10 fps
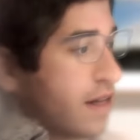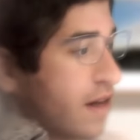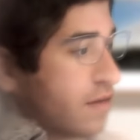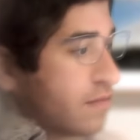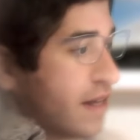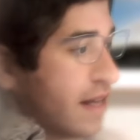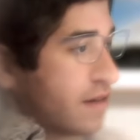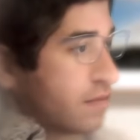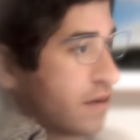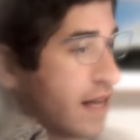Another really
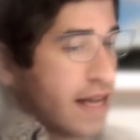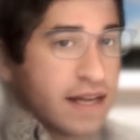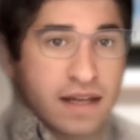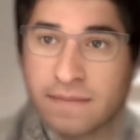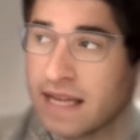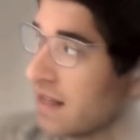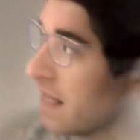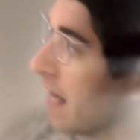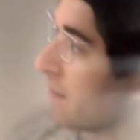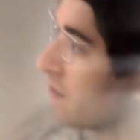cool thing about
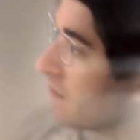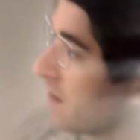the Apple